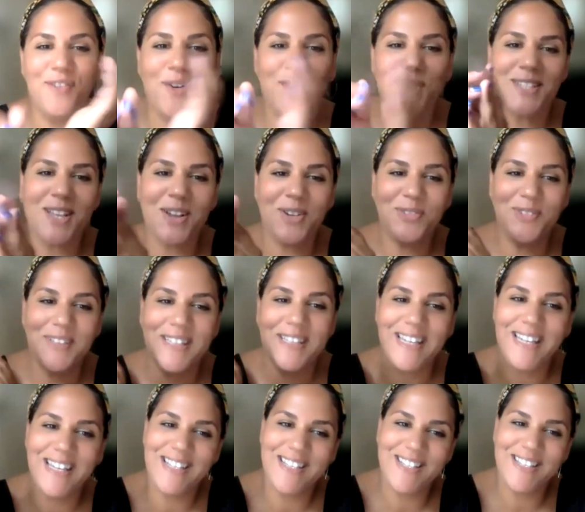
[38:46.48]
folks are
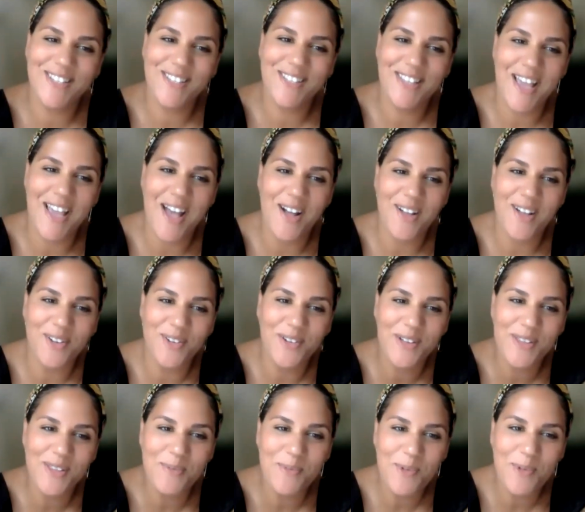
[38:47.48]
really into the
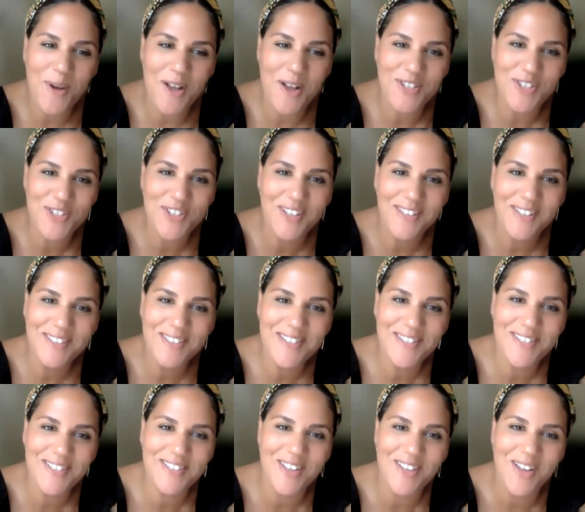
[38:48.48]
algorithm
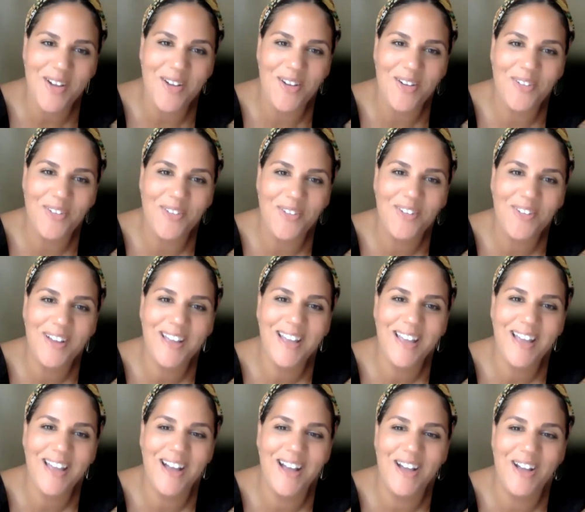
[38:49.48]
questions. So
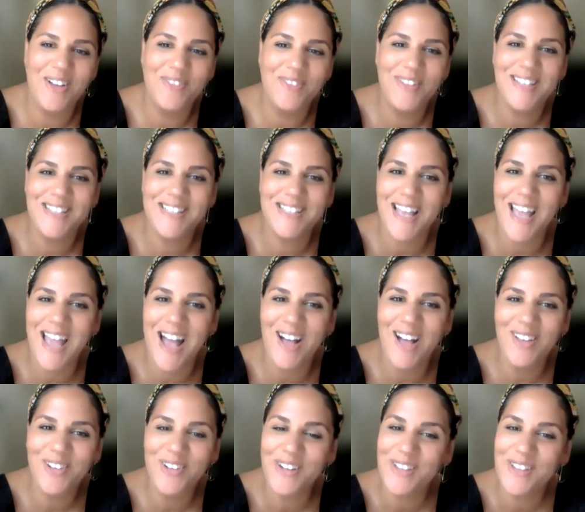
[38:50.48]
yeah.
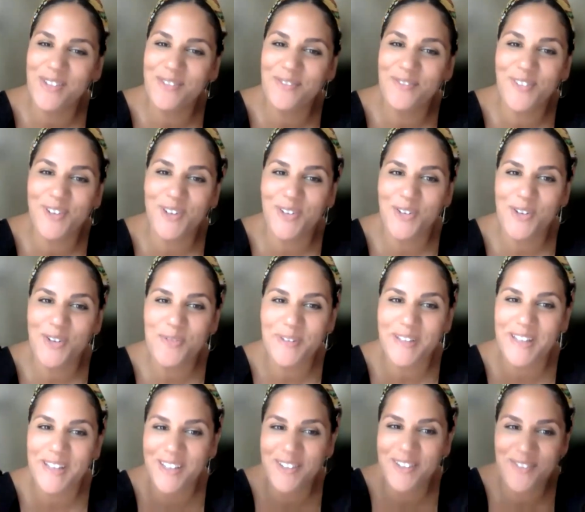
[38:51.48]
Algorithm for group
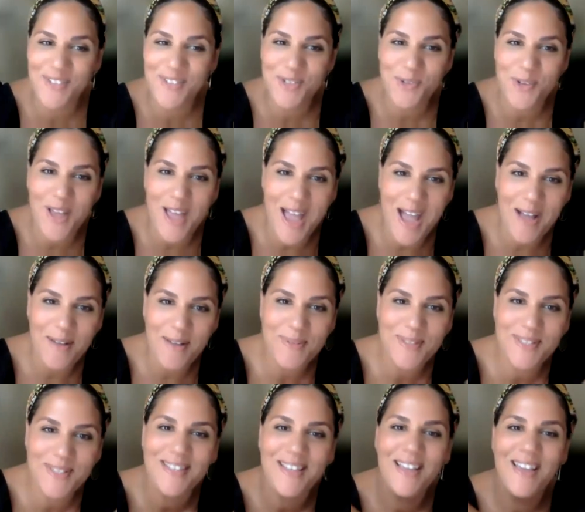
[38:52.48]
and individual
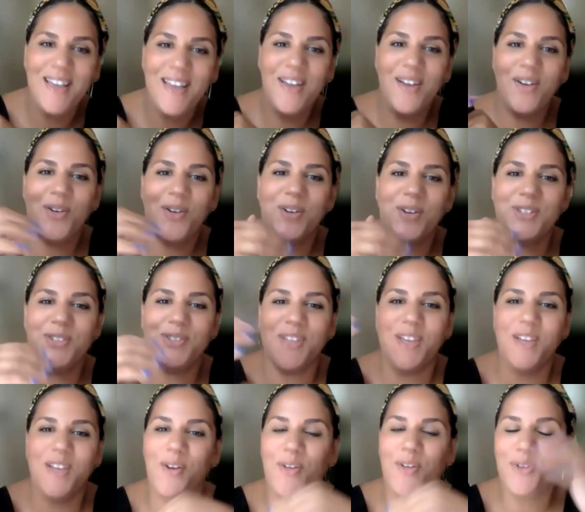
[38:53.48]
apps, or do they
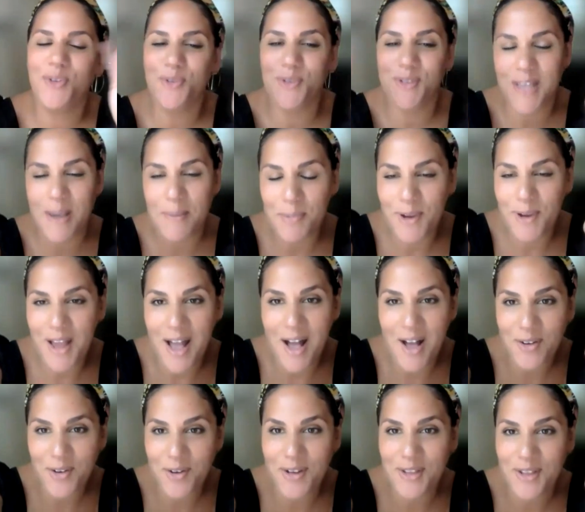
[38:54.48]
go through separate
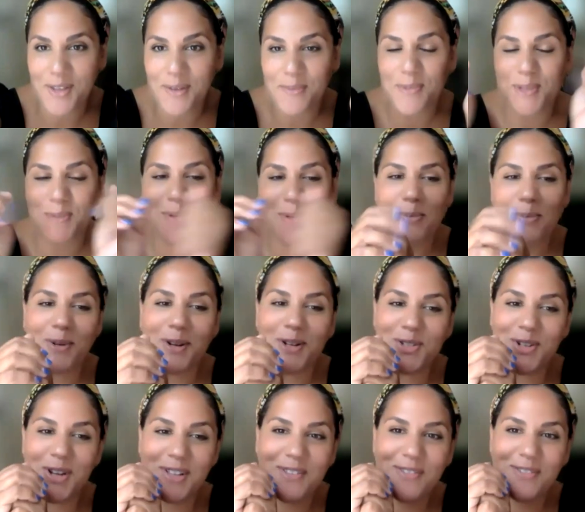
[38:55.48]
algorithms? People are
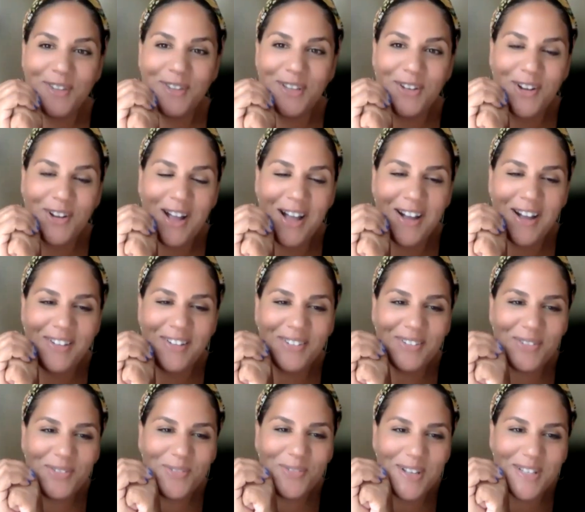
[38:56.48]
trying to figure
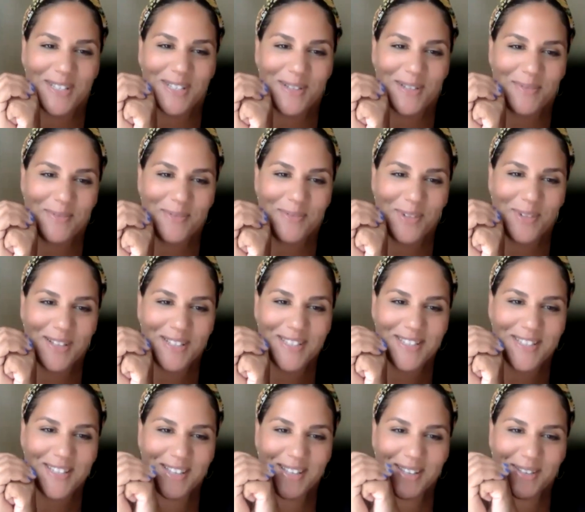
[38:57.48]
out what's the
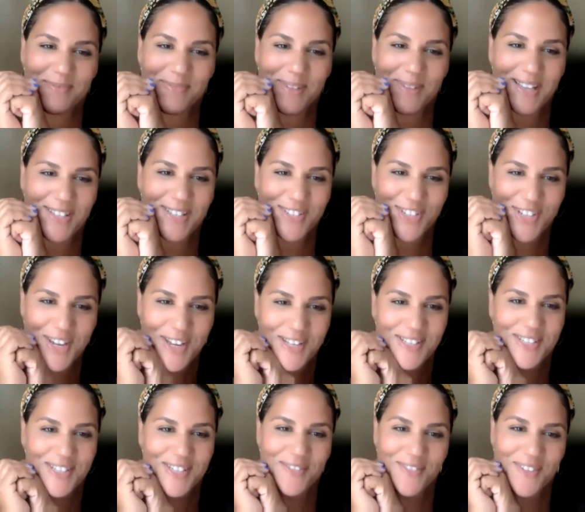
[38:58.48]
best
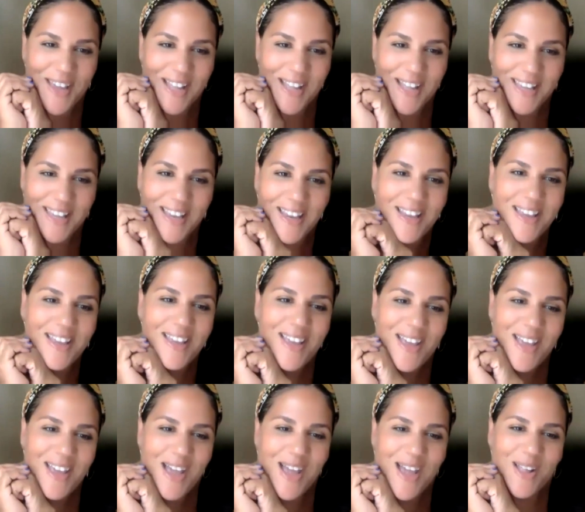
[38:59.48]
chance of getting
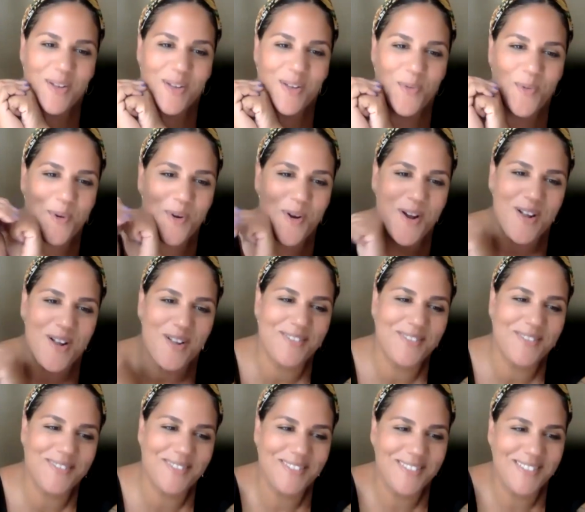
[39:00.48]
an
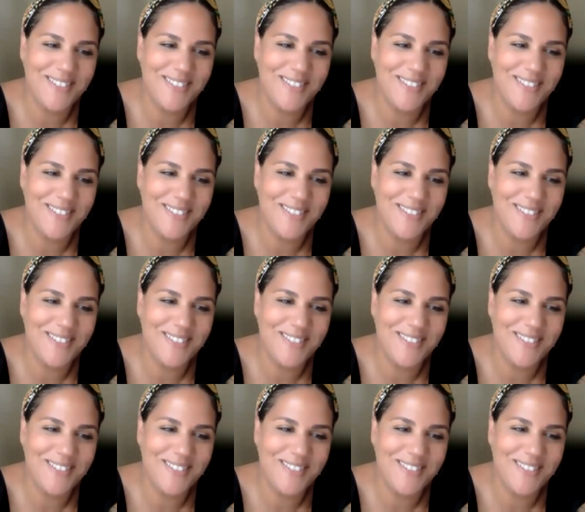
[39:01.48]
award.